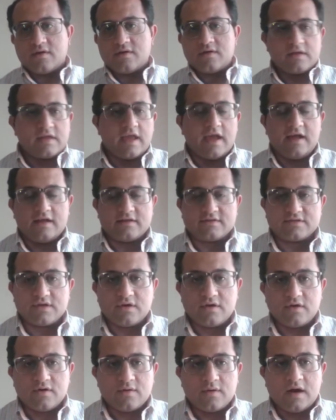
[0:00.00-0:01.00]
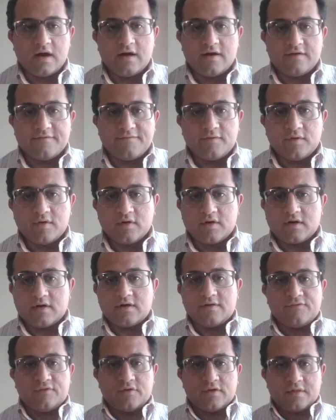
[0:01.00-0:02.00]
Yeah. So for
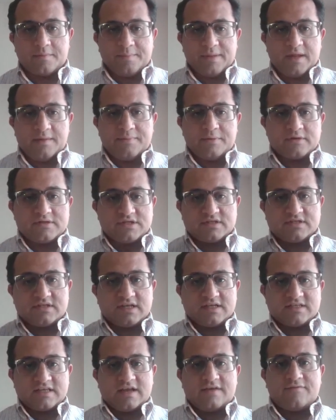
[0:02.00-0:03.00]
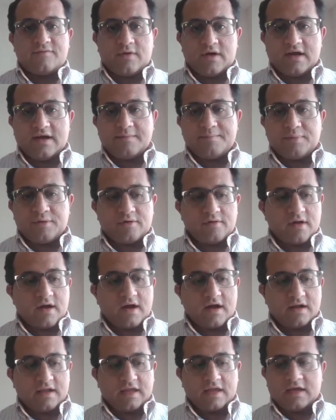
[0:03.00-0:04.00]
the people, just as FYI,
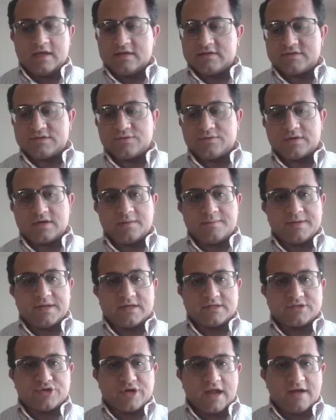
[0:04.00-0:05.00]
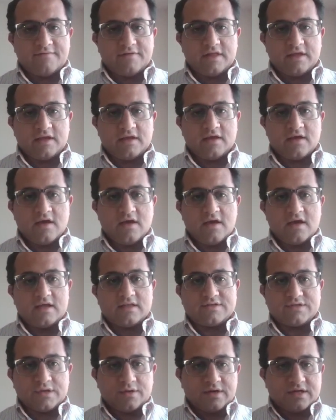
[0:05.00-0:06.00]
Parag is doing a bit of traveling, and
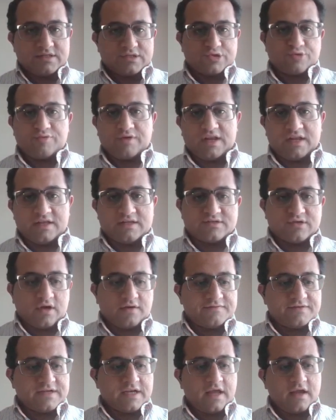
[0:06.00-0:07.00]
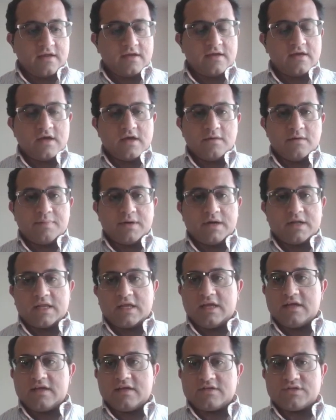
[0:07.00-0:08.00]
so his screen is off today. But
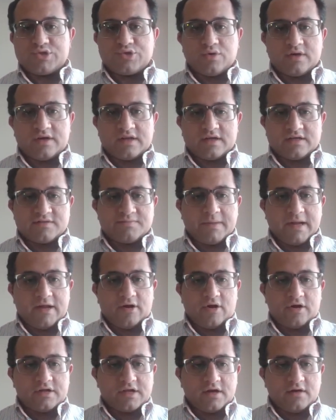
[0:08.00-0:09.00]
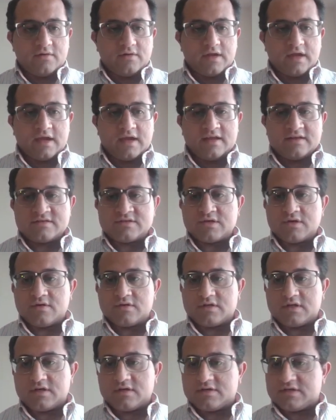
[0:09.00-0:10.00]
he is joining us by audio, and so
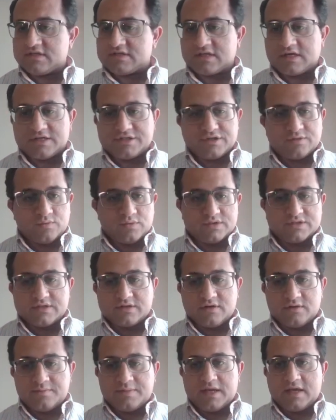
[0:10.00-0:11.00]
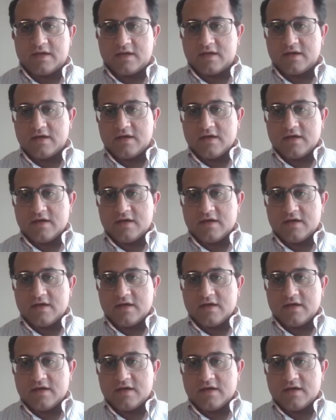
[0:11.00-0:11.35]
the discussion will still be